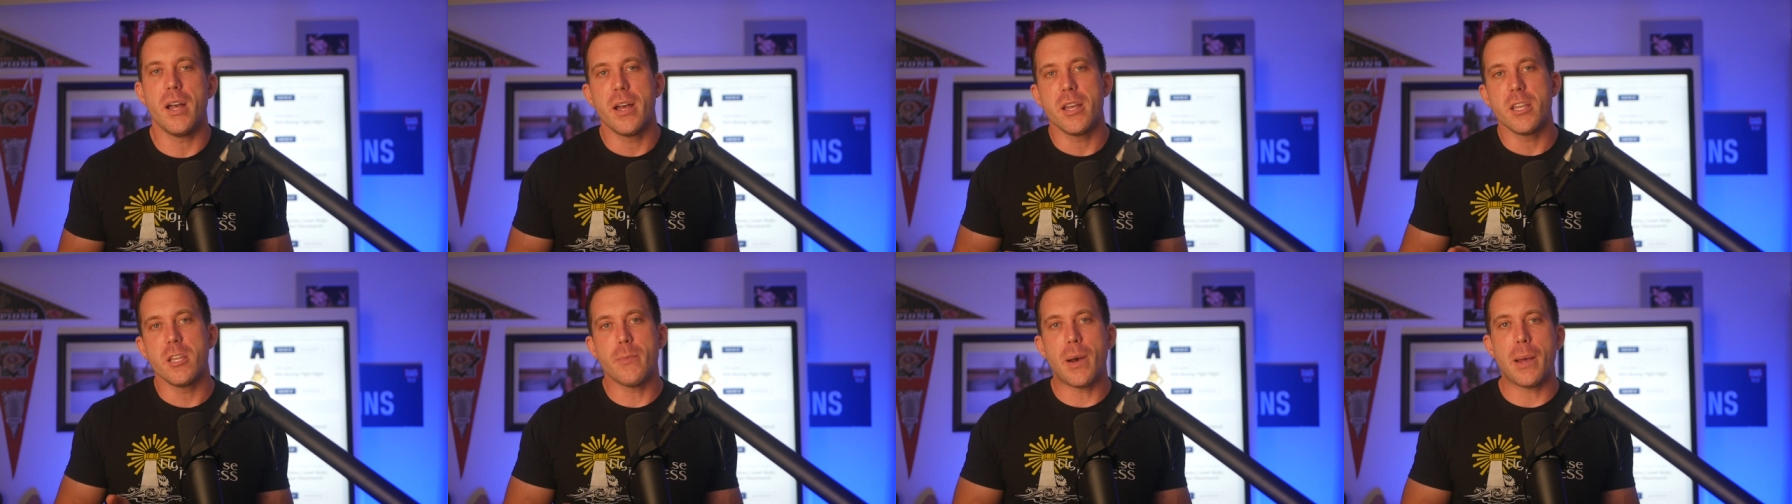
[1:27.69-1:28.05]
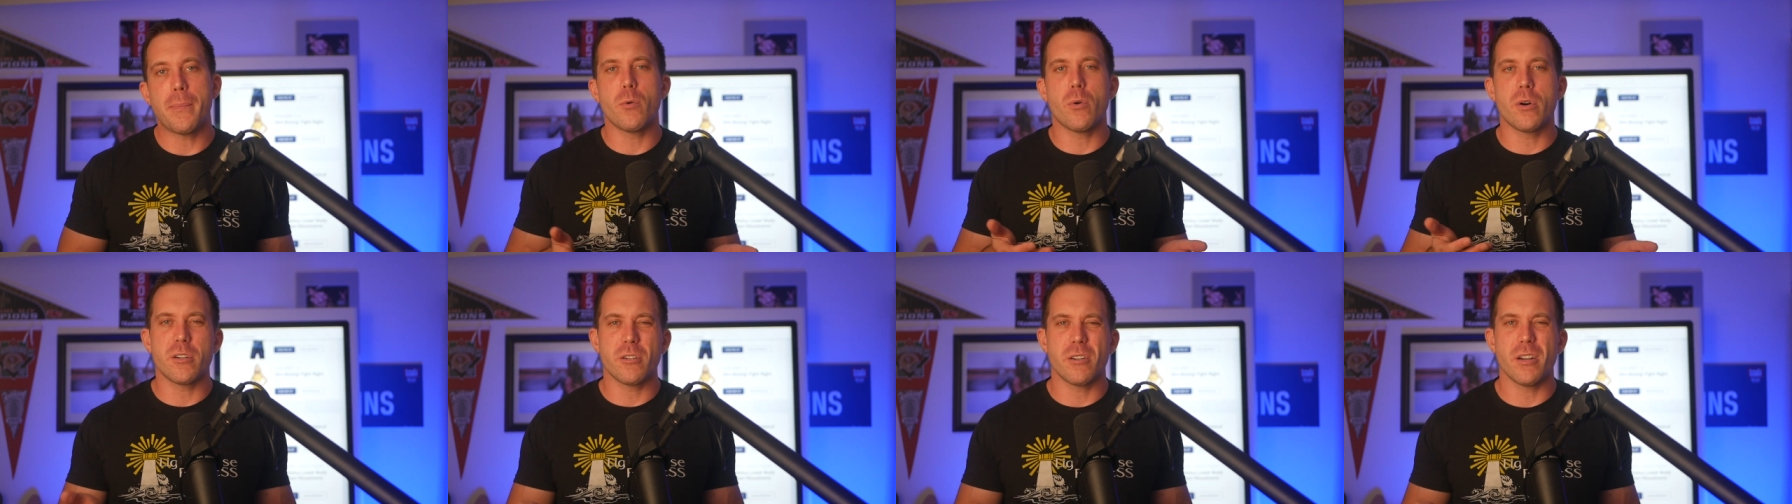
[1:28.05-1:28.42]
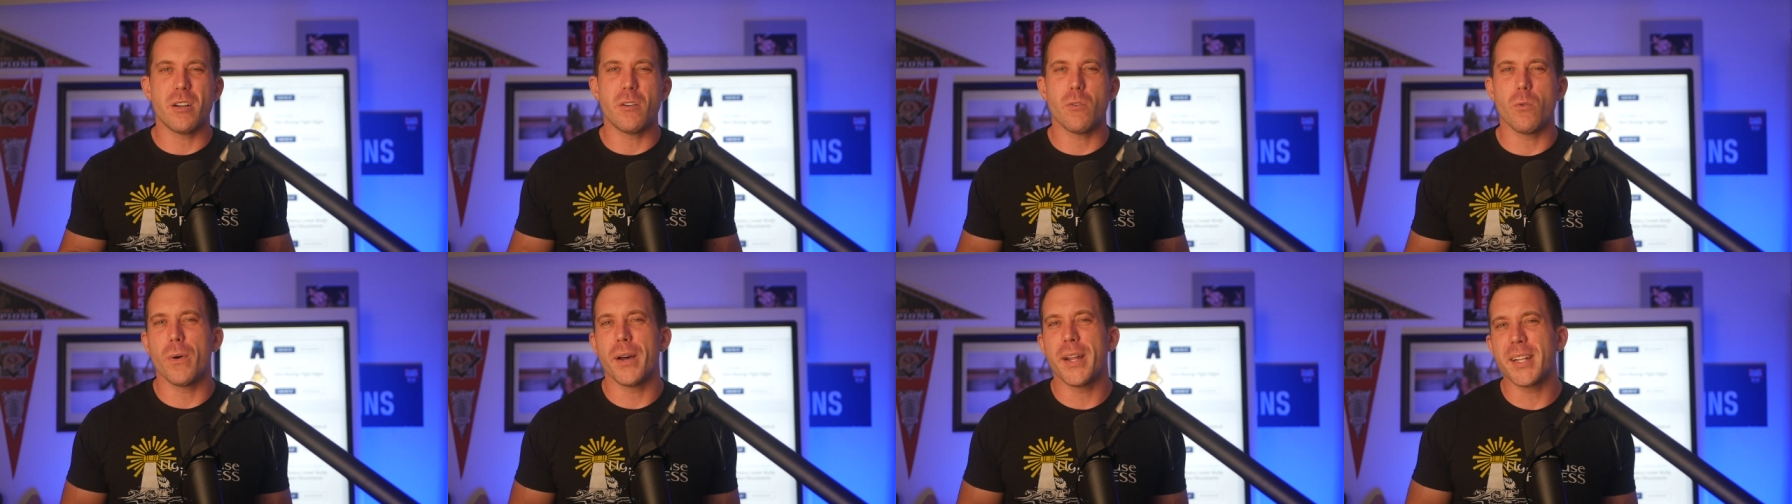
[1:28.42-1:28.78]
you might be wondering
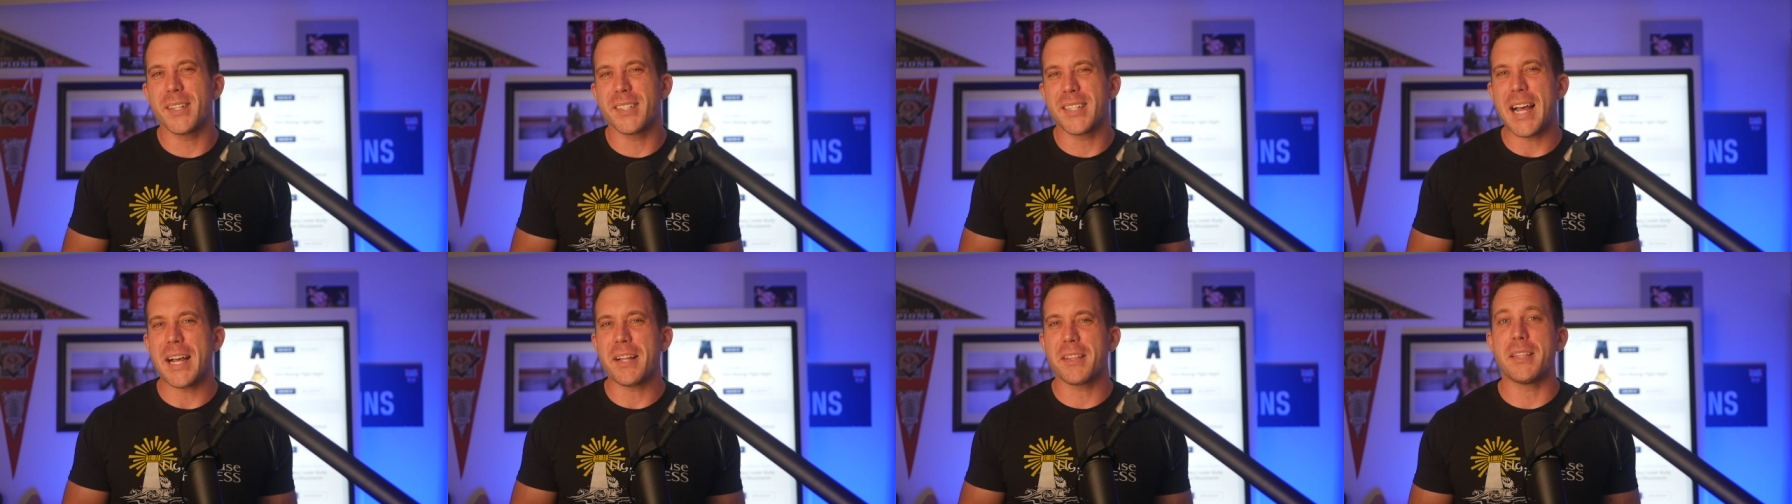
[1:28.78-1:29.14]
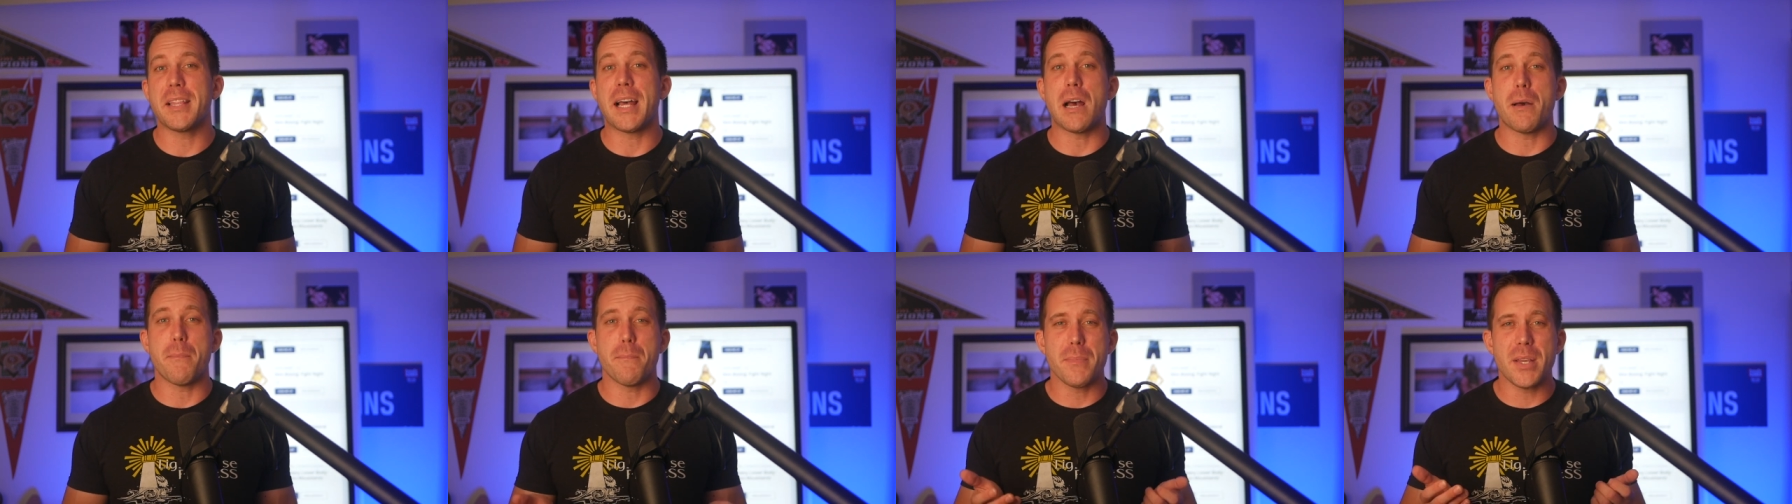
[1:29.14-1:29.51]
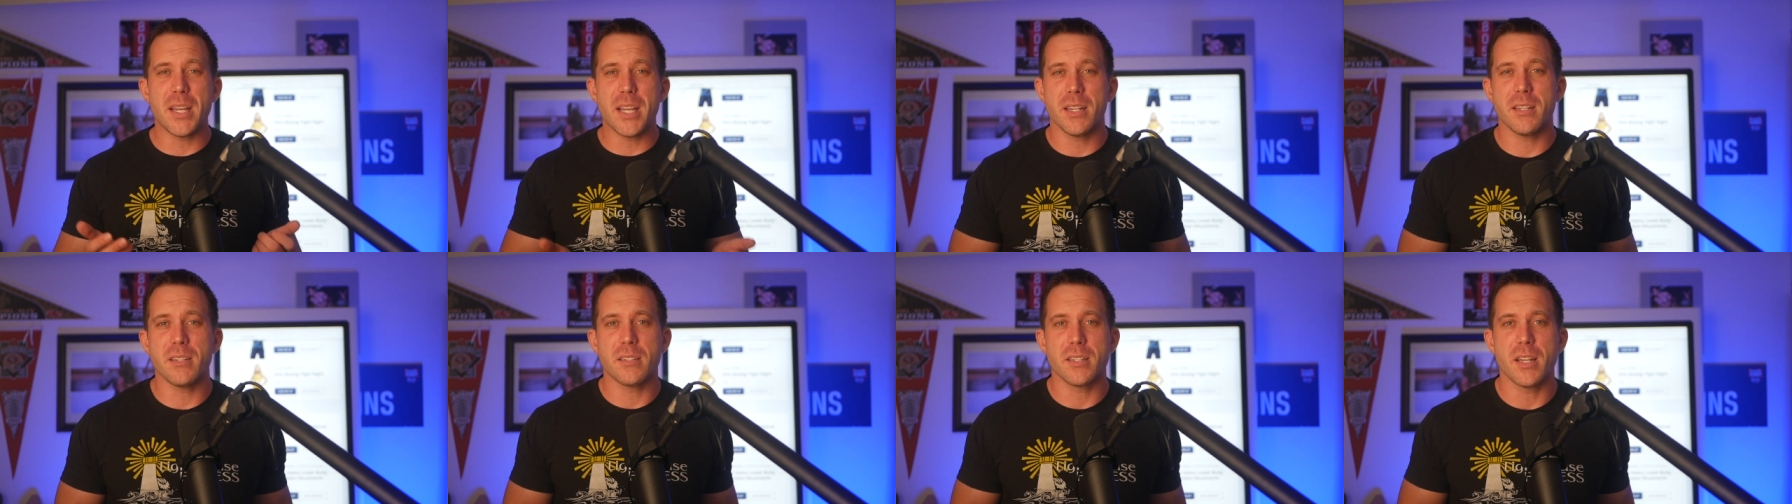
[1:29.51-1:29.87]
what exactly that
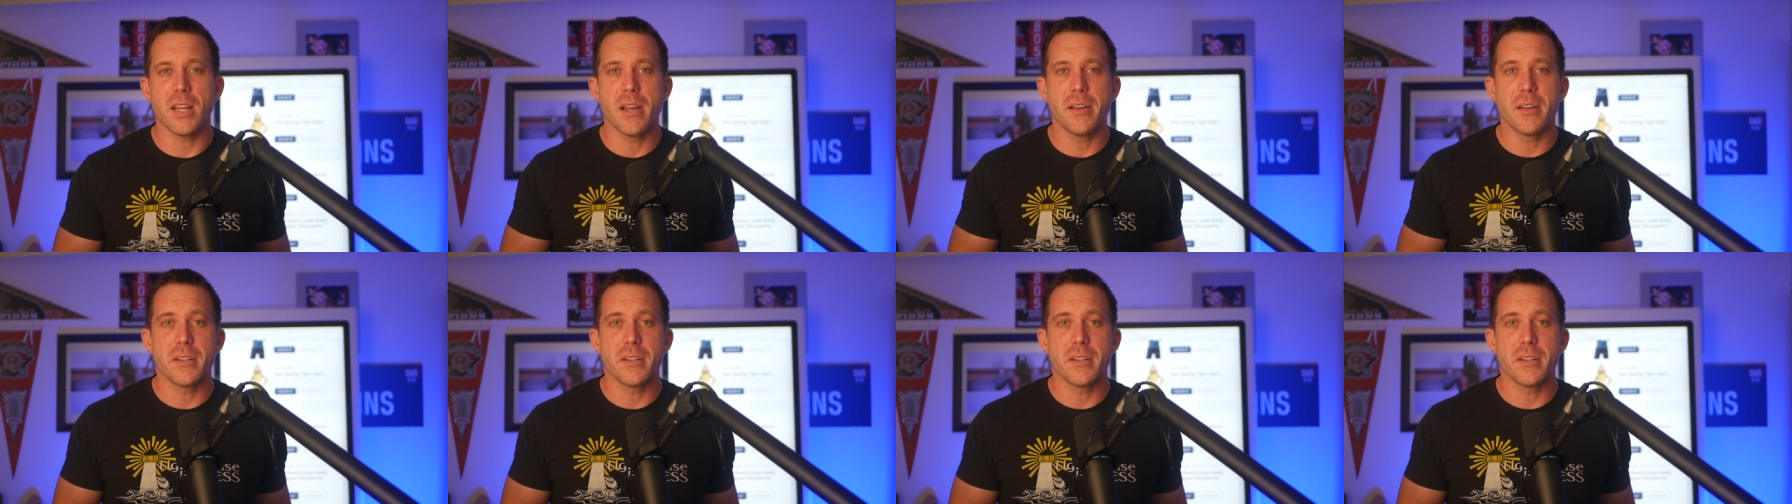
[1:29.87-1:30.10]
means.